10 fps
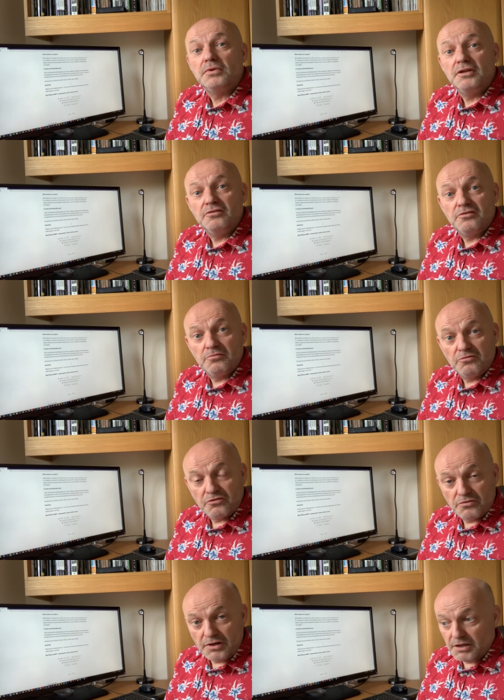Please
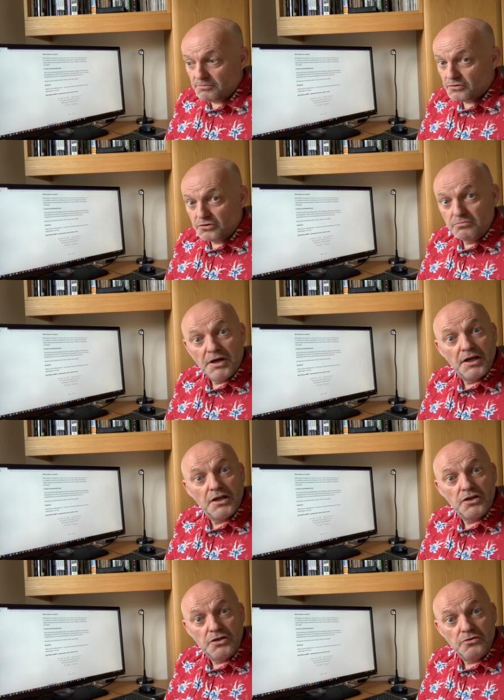subscribe to my
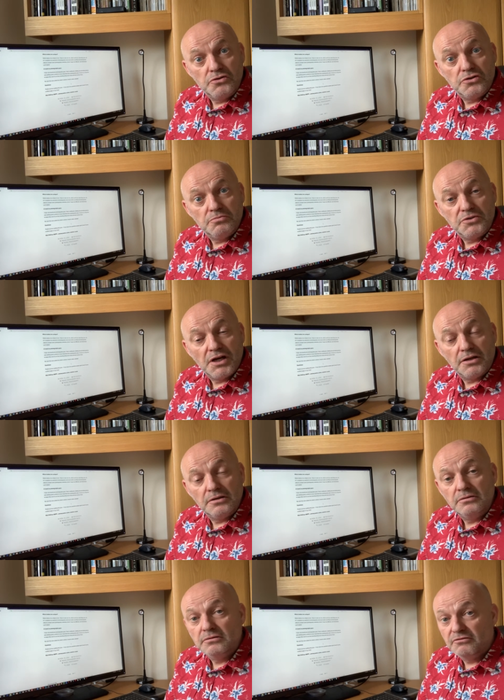YouTube
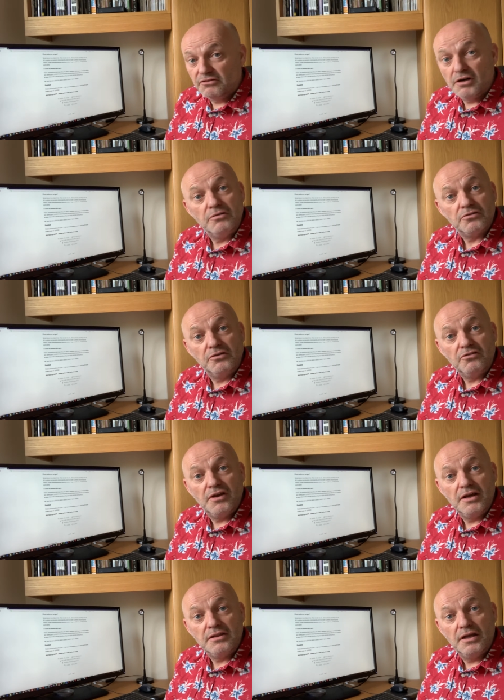channel. Forgot what I was going to
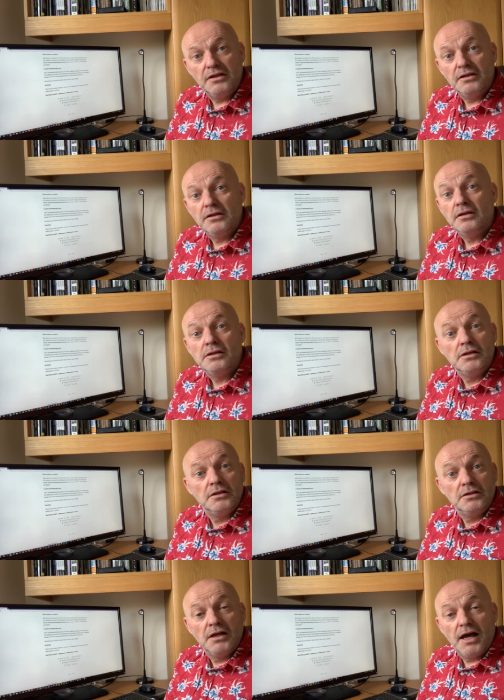say then.
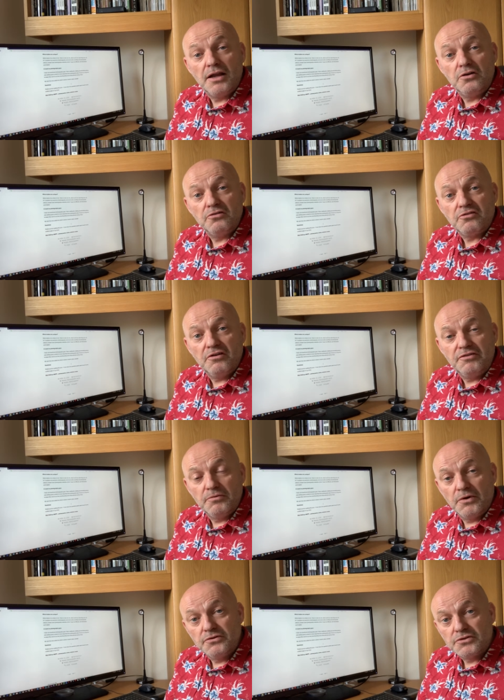And also, if
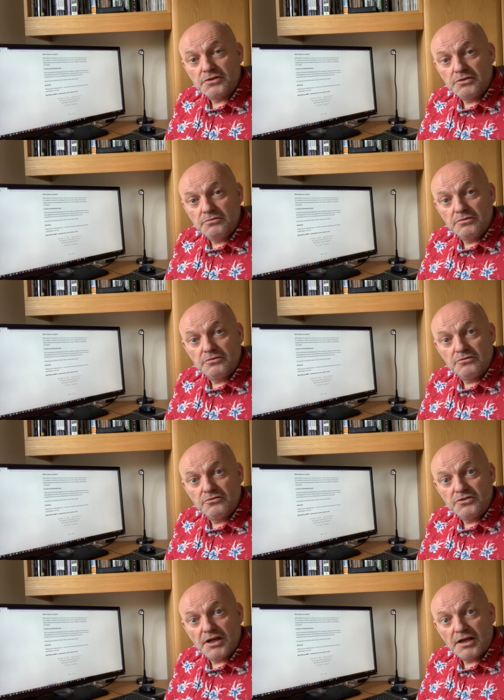you want to,
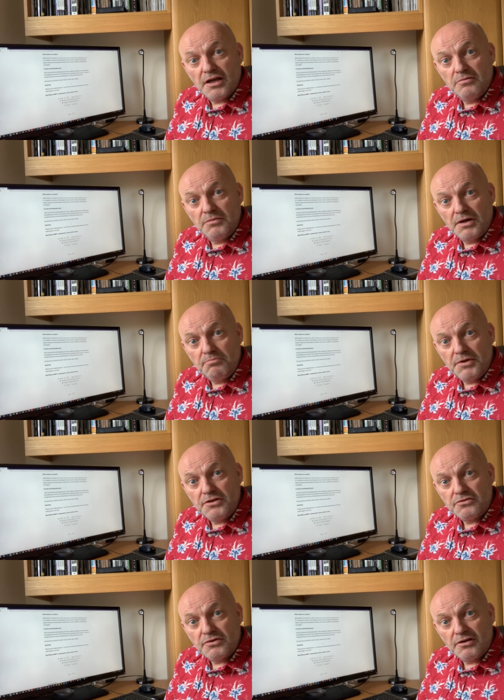check out my
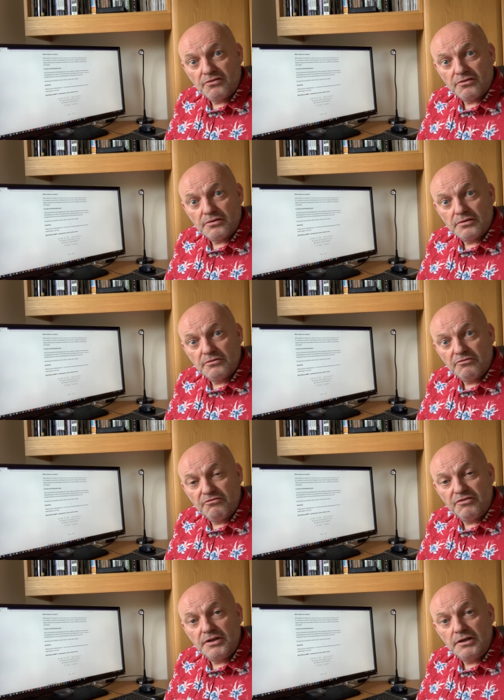Pinterest
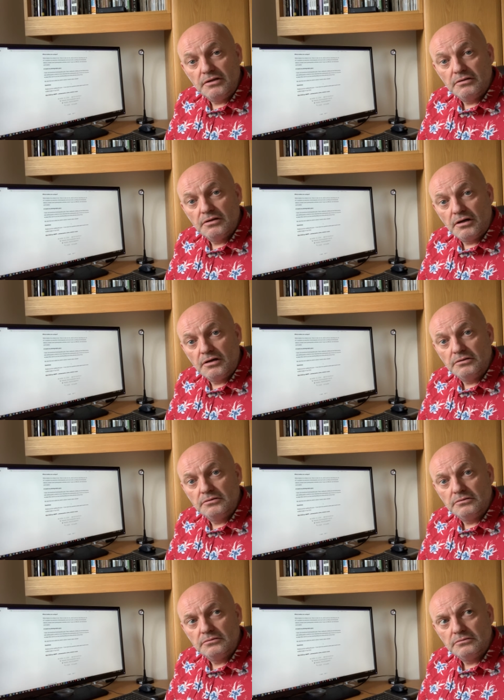feed
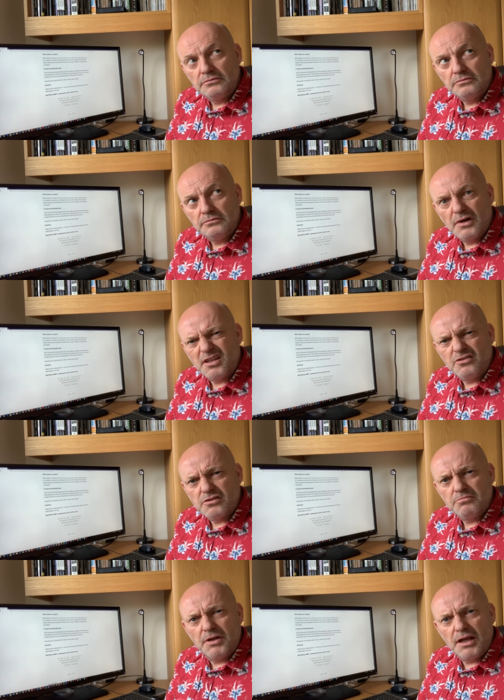on, I think it's
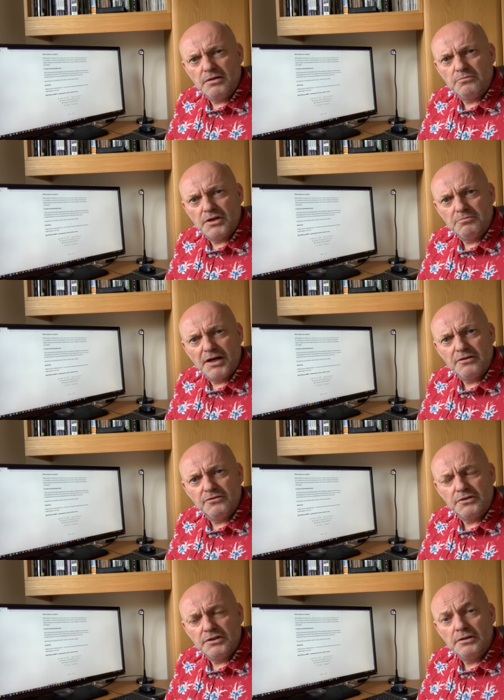just my name, Rick
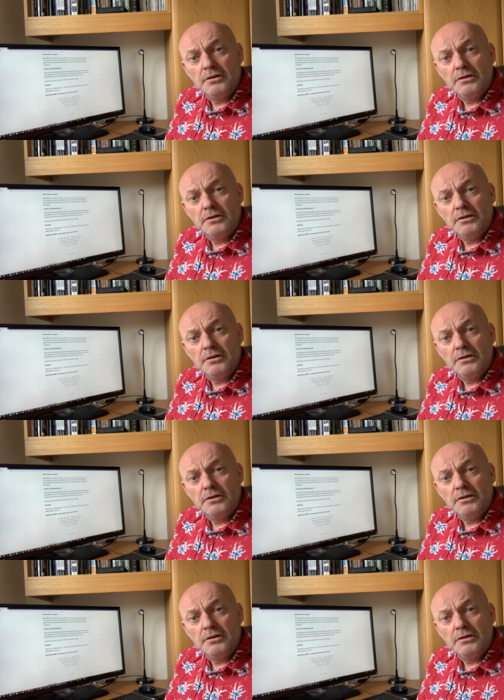McEvoy.